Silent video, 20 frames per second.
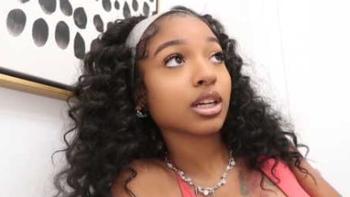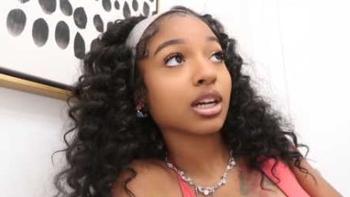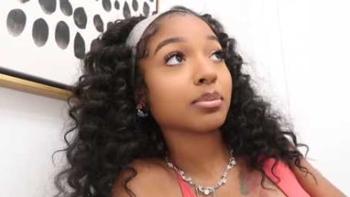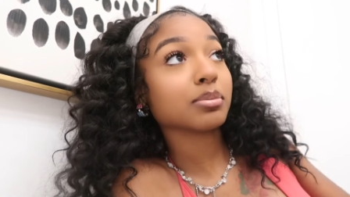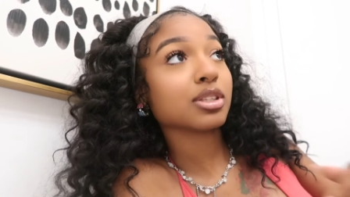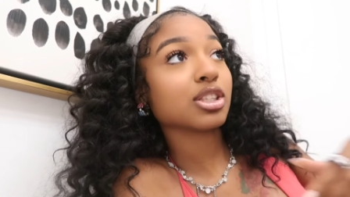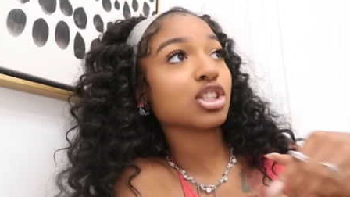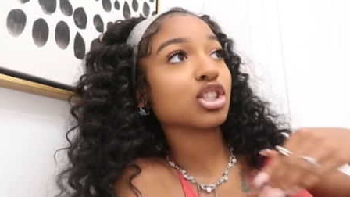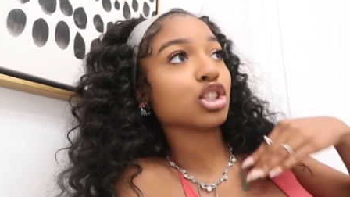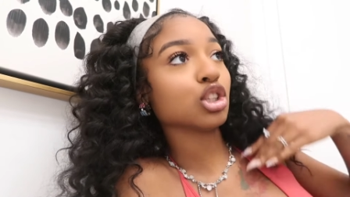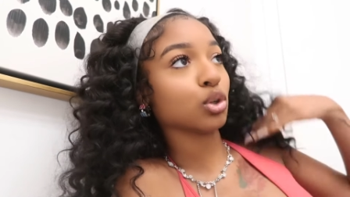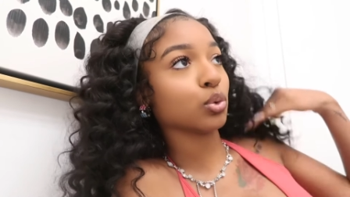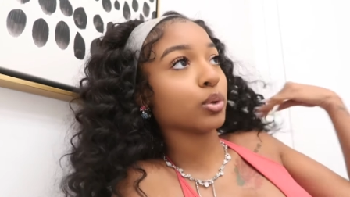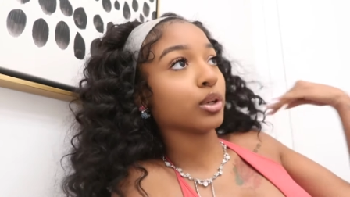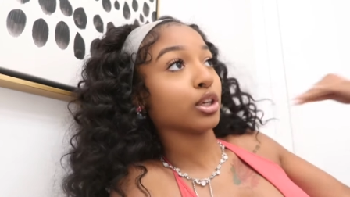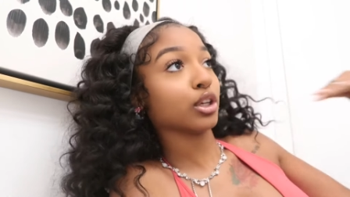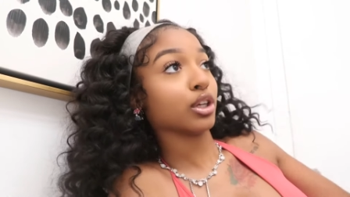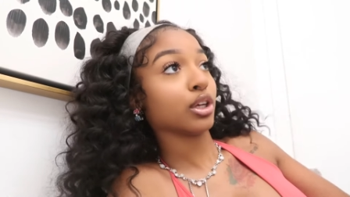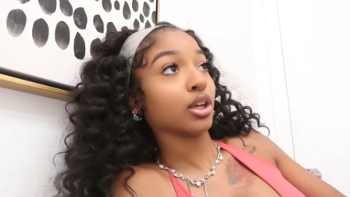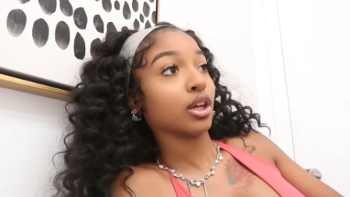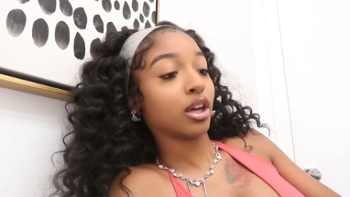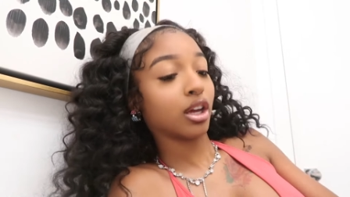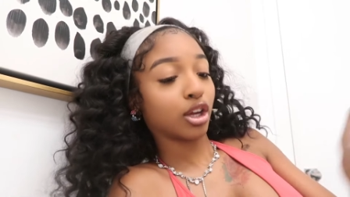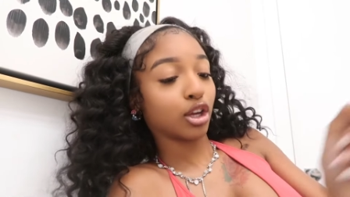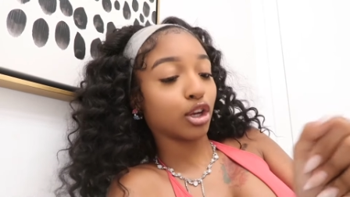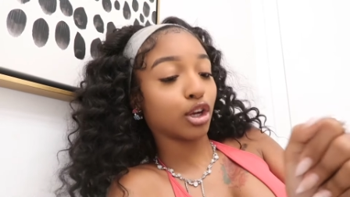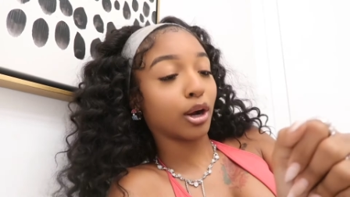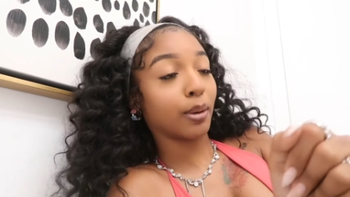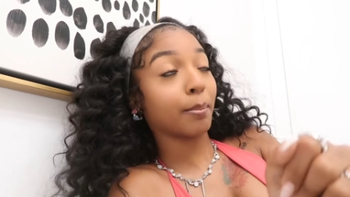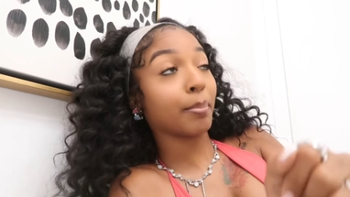I'm suing
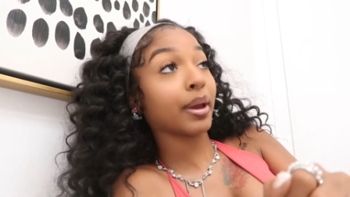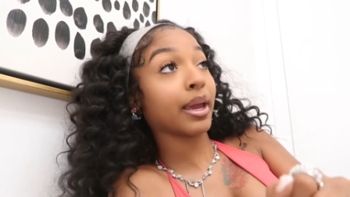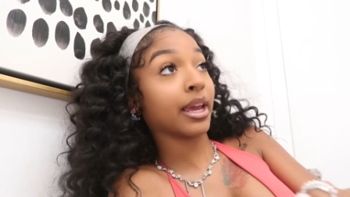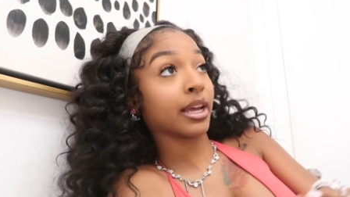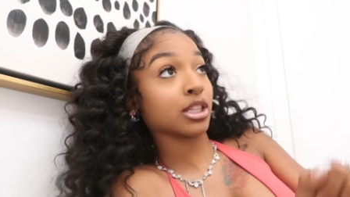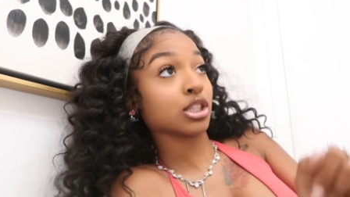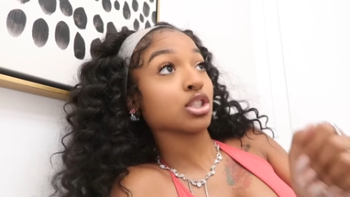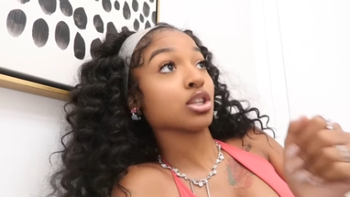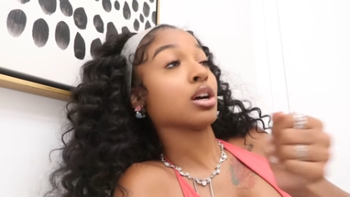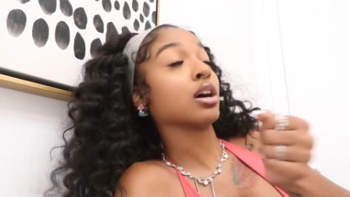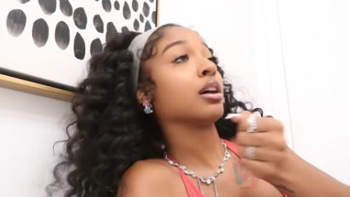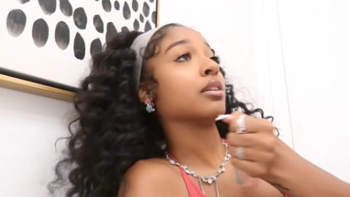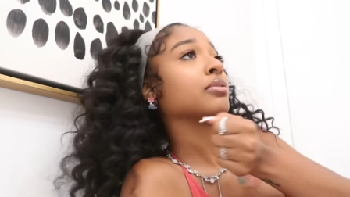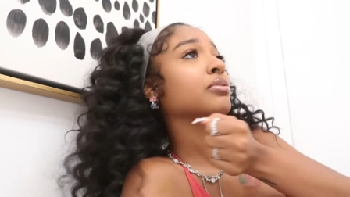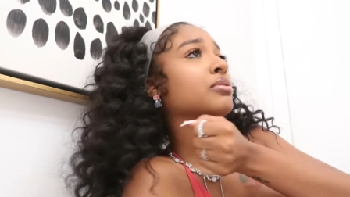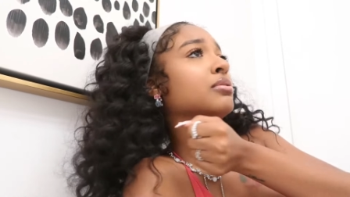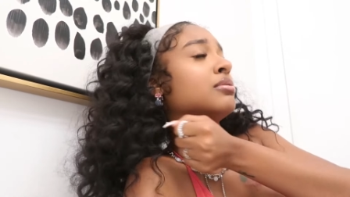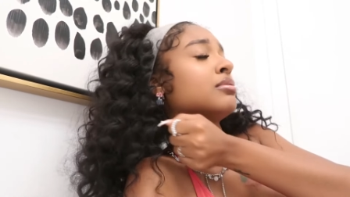your pants off.